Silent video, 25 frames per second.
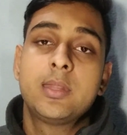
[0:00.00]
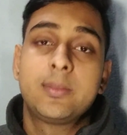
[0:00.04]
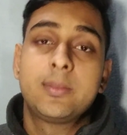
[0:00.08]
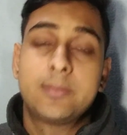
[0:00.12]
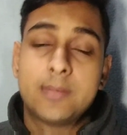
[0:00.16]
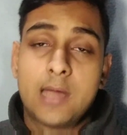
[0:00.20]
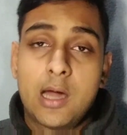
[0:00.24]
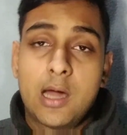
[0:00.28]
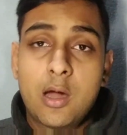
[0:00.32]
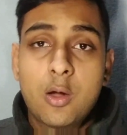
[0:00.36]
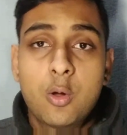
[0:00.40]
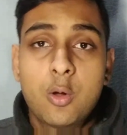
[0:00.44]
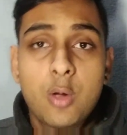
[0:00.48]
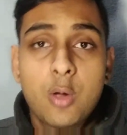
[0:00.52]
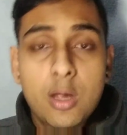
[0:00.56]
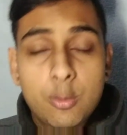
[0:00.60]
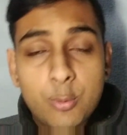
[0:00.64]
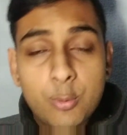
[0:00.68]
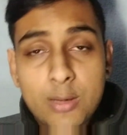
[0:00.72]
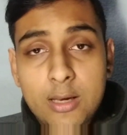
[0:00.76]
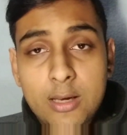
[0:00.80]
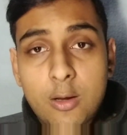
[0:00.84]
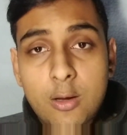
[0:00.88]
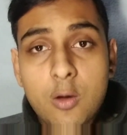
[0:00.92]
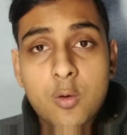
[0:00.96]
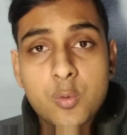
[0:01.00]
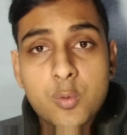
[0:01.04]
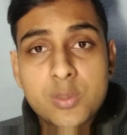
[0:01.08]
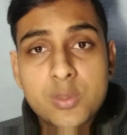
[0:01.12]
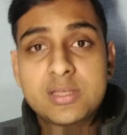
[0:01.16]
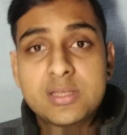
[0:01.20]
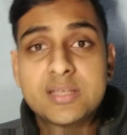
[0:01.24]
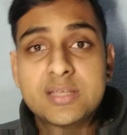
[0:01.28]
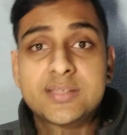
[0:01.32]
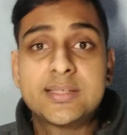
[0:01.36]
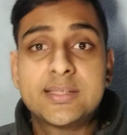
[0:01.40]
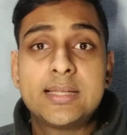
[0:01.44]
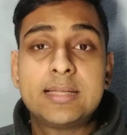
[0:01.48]
now along with
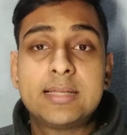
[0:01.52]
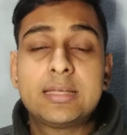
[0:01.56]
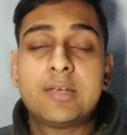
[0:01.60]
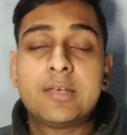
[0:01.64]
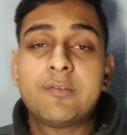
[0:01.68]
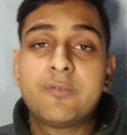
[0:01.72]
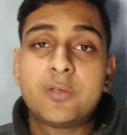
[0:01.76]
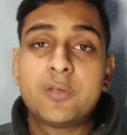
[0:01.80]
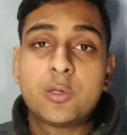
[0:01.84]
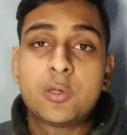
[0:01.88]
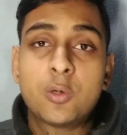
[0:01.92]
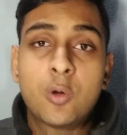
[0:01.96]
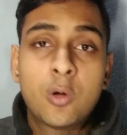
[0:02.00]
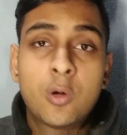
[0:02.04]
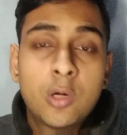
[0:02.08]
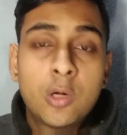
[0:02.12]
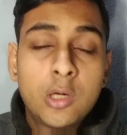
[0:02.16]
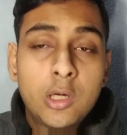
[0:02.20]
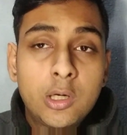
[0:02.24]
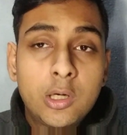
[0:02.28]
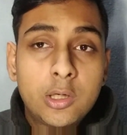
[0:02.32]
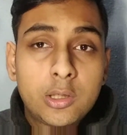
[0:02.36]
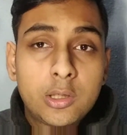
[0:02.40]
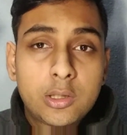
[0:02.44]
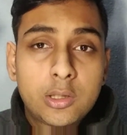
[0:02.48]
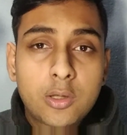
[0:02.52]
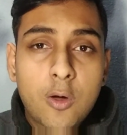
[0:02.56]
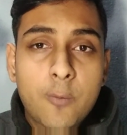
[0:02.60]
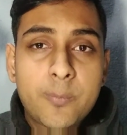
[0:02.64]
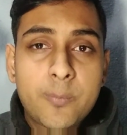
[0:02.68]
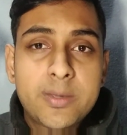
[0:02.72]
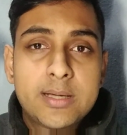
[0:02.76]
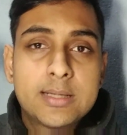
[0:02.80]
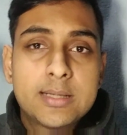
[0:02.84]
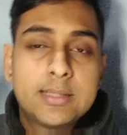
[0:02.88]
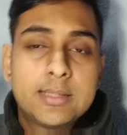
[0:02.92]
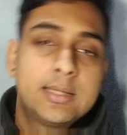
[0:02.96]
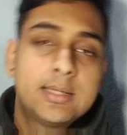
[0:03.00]
this they'll give you
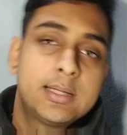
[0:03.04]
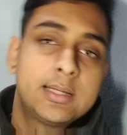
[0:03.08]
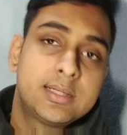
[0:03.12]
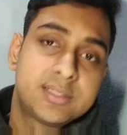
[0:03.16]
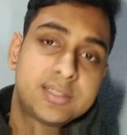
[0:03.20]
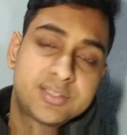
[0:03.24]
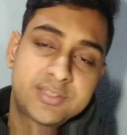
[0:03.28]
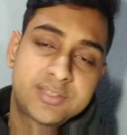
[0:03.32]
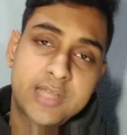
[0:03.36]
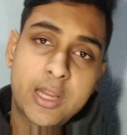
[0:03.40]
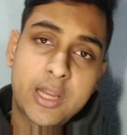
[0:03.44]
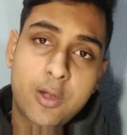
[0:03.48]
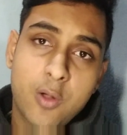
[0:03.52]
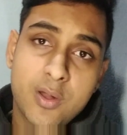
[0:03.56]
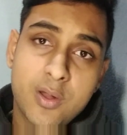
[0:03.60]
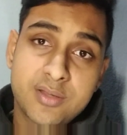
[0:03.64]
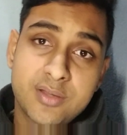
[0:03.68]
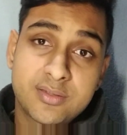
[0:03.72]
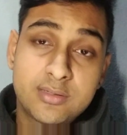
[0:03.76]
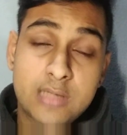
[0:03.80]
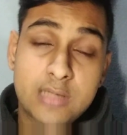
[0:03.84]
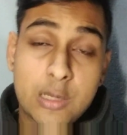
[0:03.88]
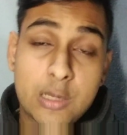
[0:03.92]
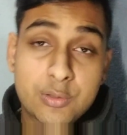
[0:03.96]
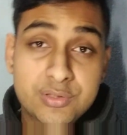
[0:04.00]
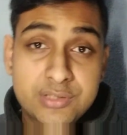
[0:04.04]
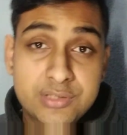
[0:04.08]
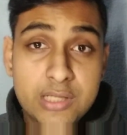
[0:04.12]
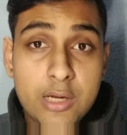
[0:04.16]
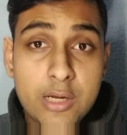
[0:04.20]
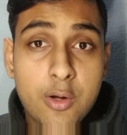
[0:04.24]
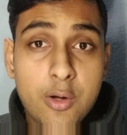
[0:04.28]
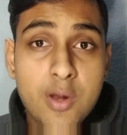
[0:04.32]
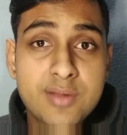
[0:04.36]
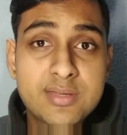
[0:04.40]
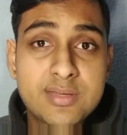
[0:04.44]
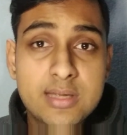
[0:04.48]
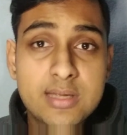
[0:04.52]
topical uh, steroids now
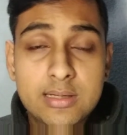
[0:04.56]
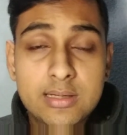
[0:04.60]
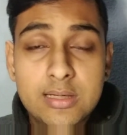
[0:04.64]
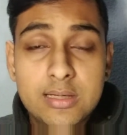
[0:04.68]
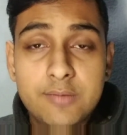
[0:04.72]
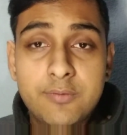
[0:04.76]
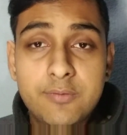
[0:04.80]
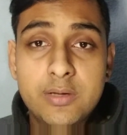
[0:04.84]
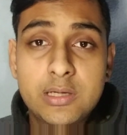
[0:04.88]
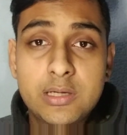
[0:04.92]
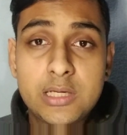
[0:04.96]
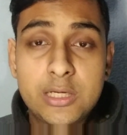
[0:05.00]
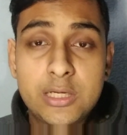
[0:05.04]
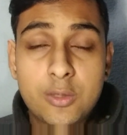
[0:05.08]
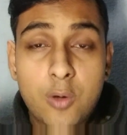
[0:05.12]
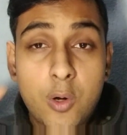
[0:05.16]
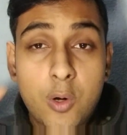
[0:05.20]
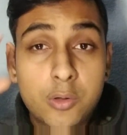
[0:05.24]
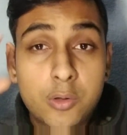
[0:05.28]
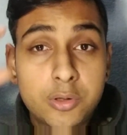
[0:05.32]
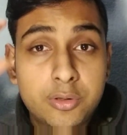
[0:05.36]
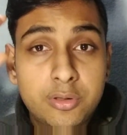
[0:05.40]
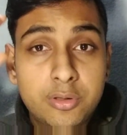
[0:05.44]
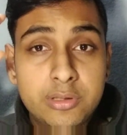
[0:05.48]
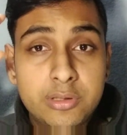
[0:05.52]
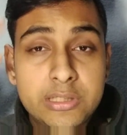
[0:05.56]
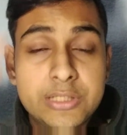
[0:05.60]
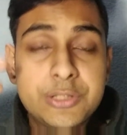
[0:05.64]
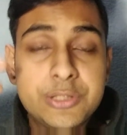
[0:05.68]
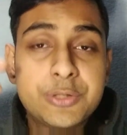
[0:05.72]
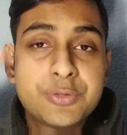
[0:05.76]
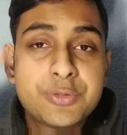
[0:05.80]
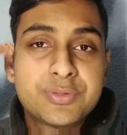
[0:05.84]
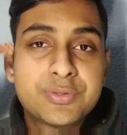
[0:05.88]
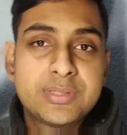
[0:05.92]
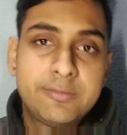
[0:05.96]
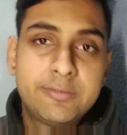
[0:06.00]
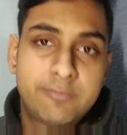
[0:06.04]
steroids are given in order to
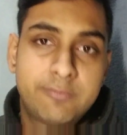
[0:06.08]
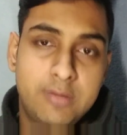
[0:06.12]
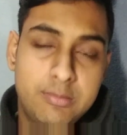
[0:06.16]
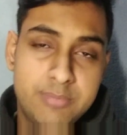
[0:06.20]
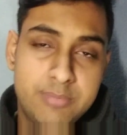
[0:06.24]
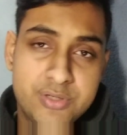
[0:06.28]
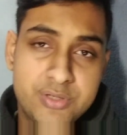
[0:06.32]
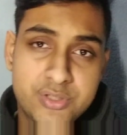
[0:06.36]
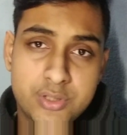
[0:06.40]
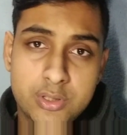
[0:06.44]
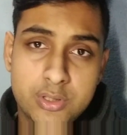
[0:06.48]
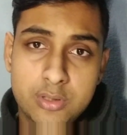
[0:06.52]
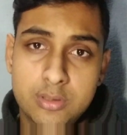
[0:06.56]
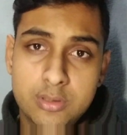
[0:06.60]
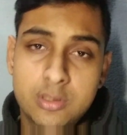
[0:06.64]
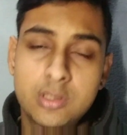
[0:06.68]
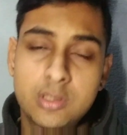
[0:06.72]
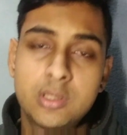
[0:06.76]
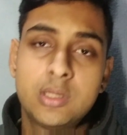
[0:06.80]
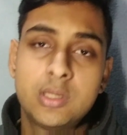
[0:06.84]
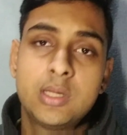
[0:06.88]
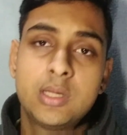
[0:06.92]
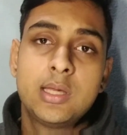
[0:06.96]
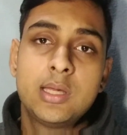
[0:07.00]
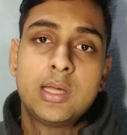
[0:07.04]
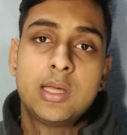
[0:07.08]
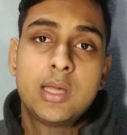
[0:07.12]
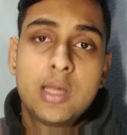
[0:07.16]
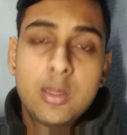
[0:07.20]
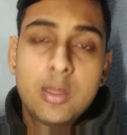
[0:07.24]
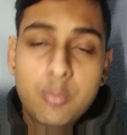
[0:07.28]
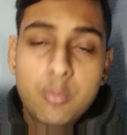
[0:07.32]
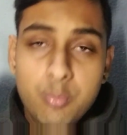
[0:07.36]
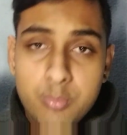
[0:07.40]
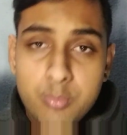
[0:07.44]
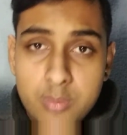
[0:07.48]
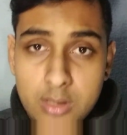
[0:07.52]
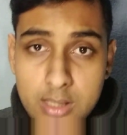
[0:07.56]
reduce the inflammation
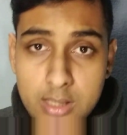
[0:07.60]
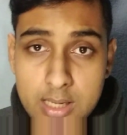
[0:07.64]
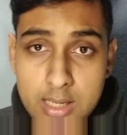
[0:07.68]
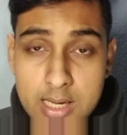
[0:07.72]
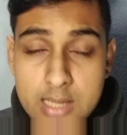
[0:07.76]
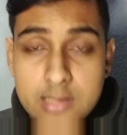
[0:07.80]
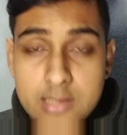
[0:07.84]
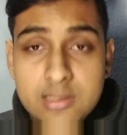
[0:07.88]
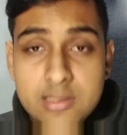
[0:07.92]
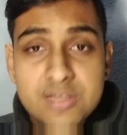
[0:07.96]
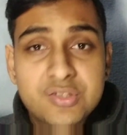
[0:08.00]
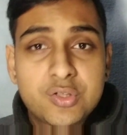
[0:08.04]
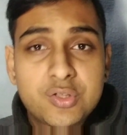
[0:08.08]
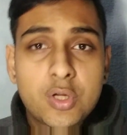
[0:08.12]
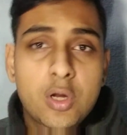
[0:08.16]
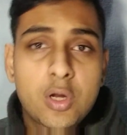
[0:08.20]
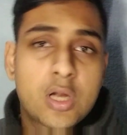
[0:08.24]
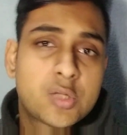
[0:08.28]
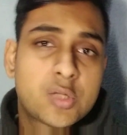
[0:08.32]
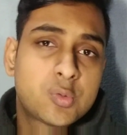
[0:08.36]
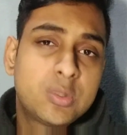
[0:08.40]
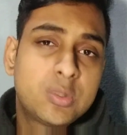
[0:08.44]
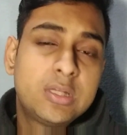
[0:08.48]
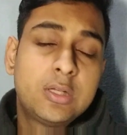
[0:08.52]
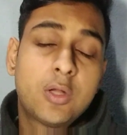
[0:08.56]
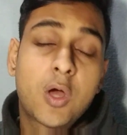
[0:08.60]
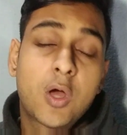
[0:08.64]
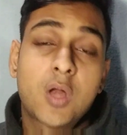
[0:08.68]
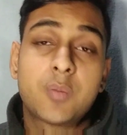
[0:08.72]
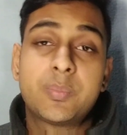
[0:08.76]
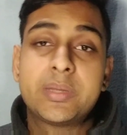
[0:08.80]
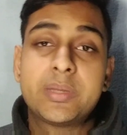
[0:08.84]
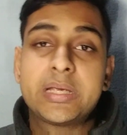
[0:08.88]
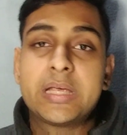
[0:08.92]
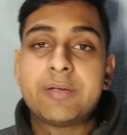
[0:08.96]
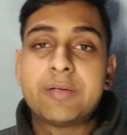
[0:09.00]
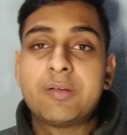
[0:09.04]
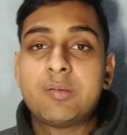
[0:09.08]
and the steroids will not
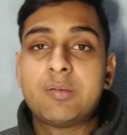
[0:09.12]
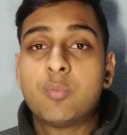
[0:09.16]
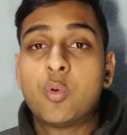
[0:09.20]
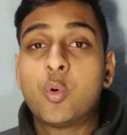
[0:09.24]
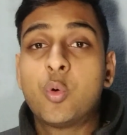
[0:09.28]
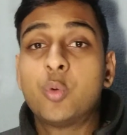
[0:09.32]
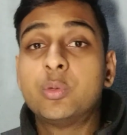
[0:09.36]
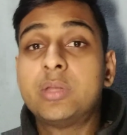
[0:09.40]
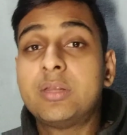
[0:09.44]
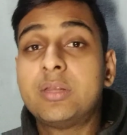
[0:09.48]
be given more